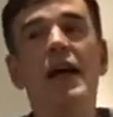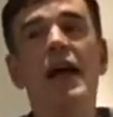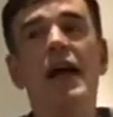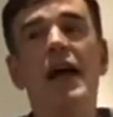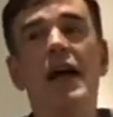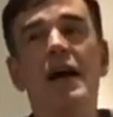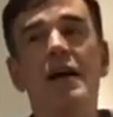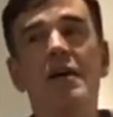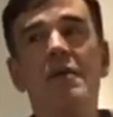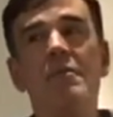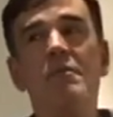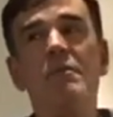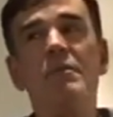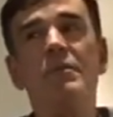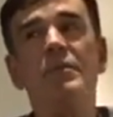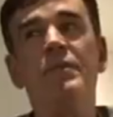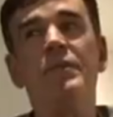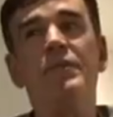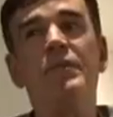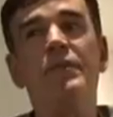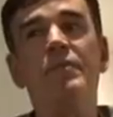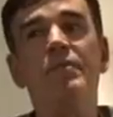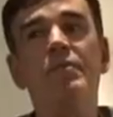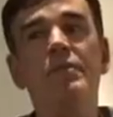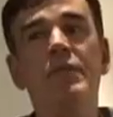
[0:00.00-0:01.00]

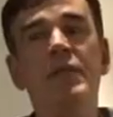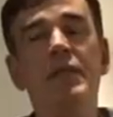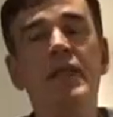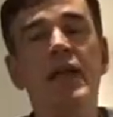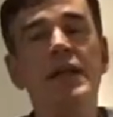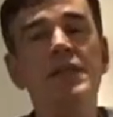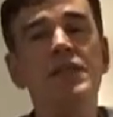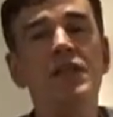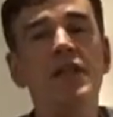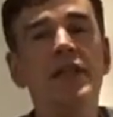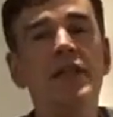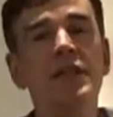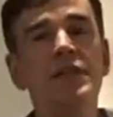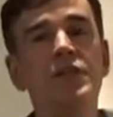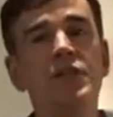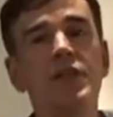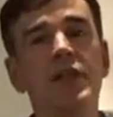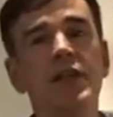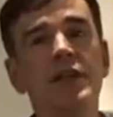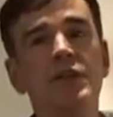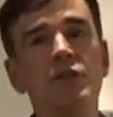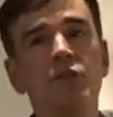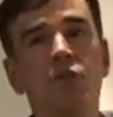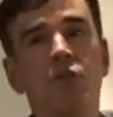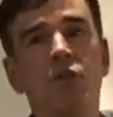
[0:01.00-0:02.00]
But they said
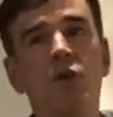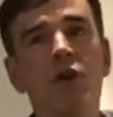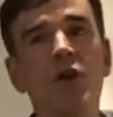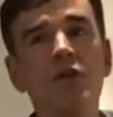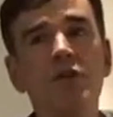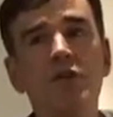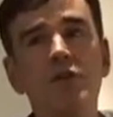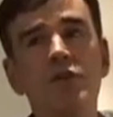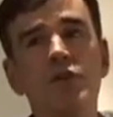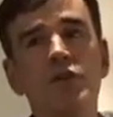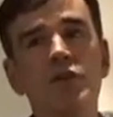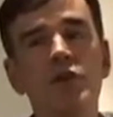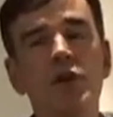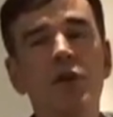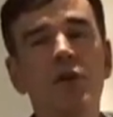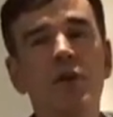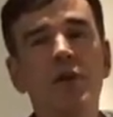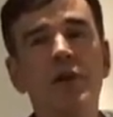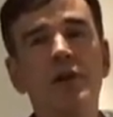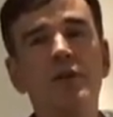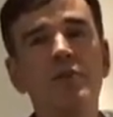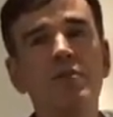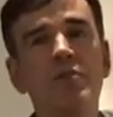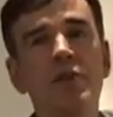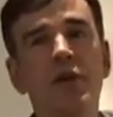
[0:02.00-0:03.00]
it's worth
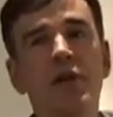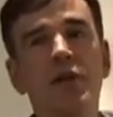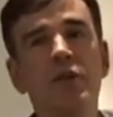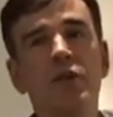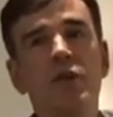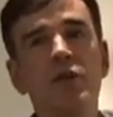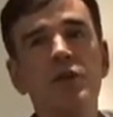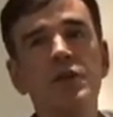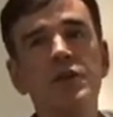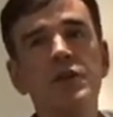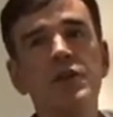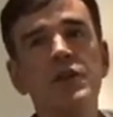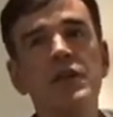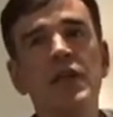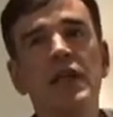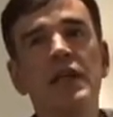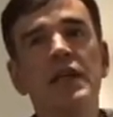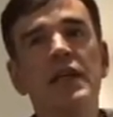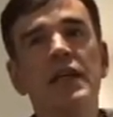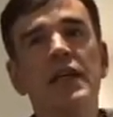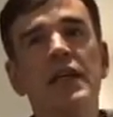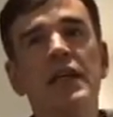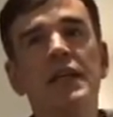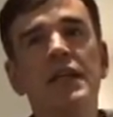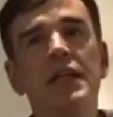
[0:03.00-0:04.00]
doing because
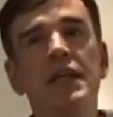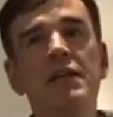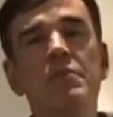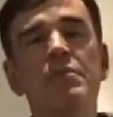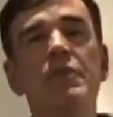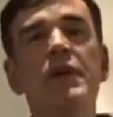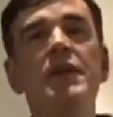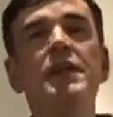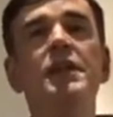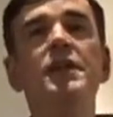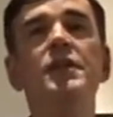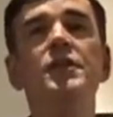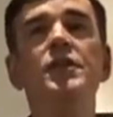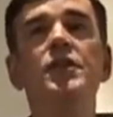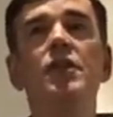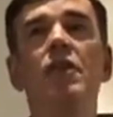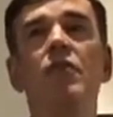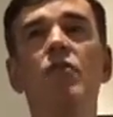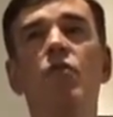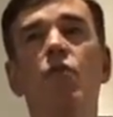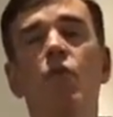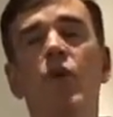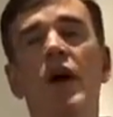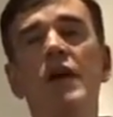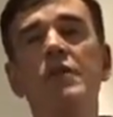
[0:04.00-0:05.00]
the opinions
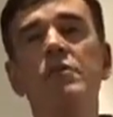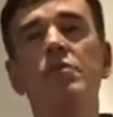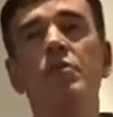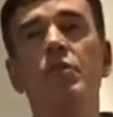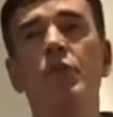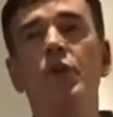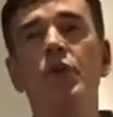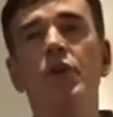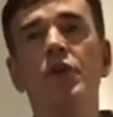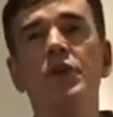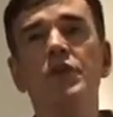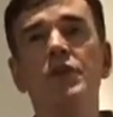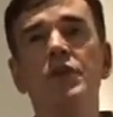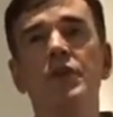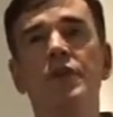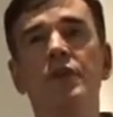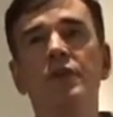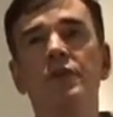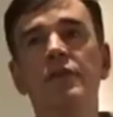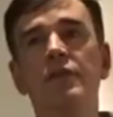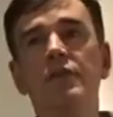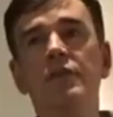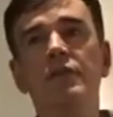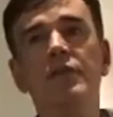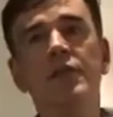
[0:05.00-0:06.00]
of one
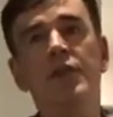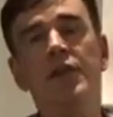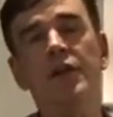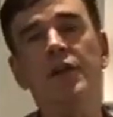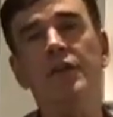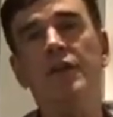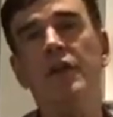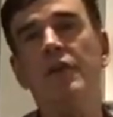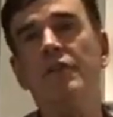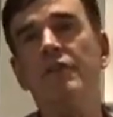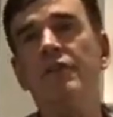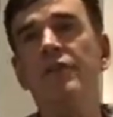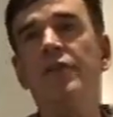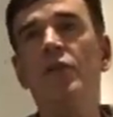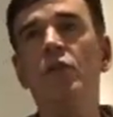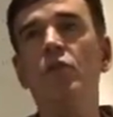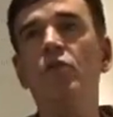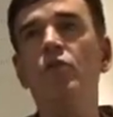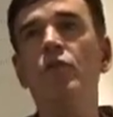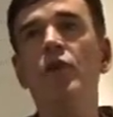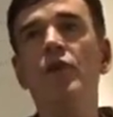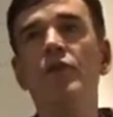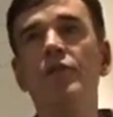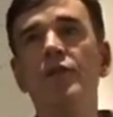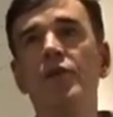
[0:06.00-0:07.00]
person, a
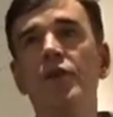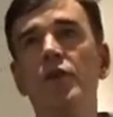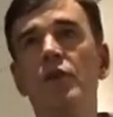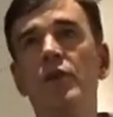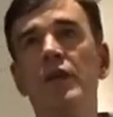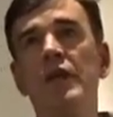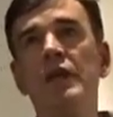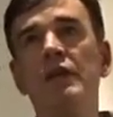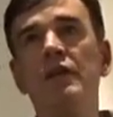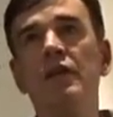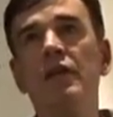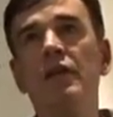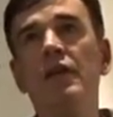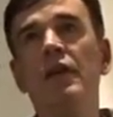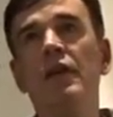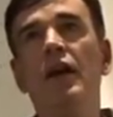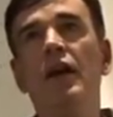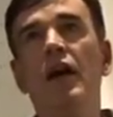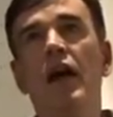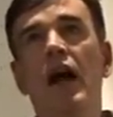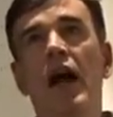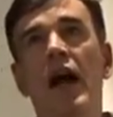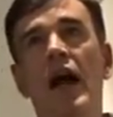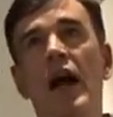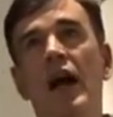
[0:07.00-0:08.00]
film reviewer,
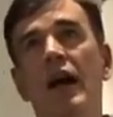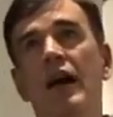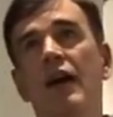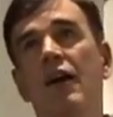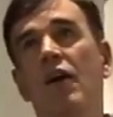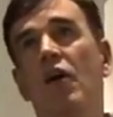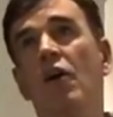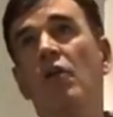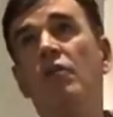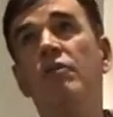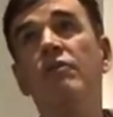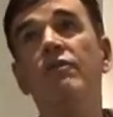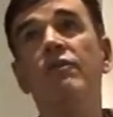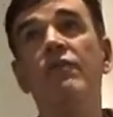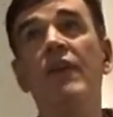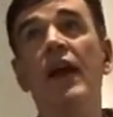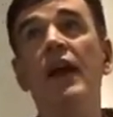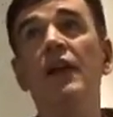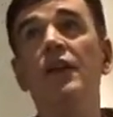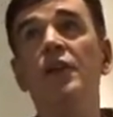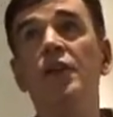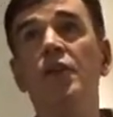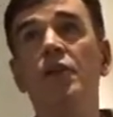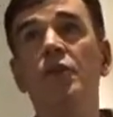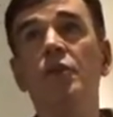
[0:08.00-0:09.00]
are of
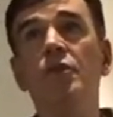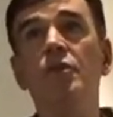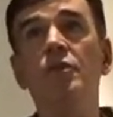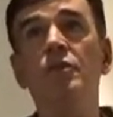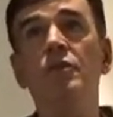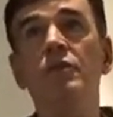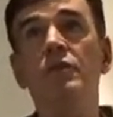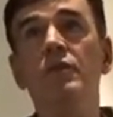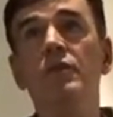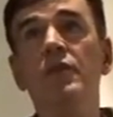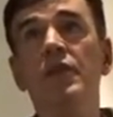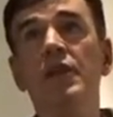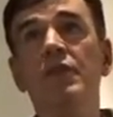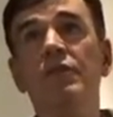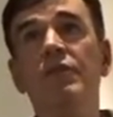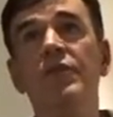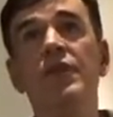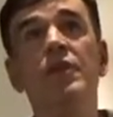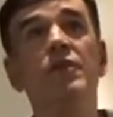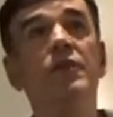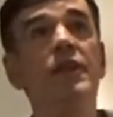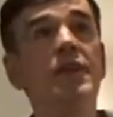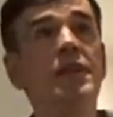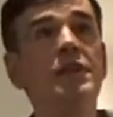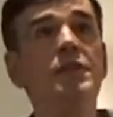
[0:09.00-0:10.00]
value if
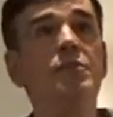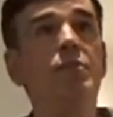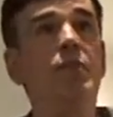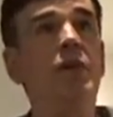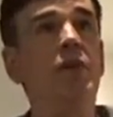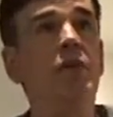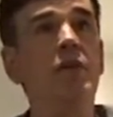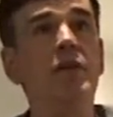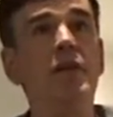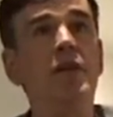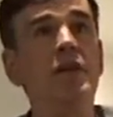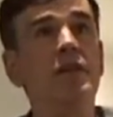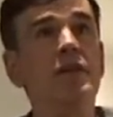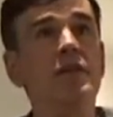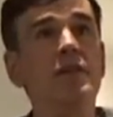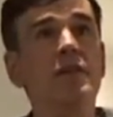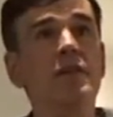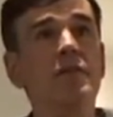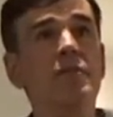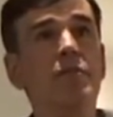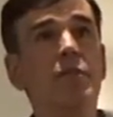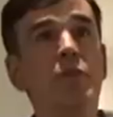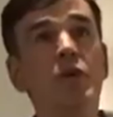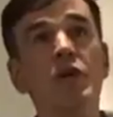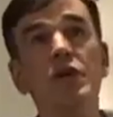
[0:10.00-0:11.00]
they're an experienced
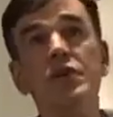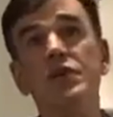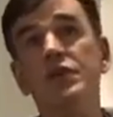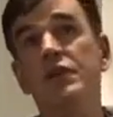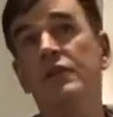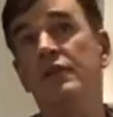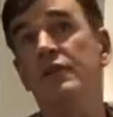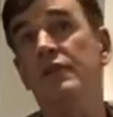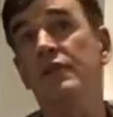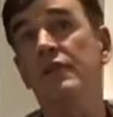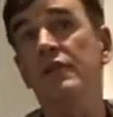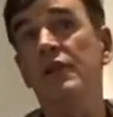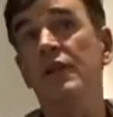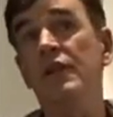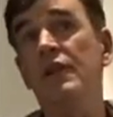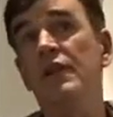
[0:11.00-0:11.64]
person.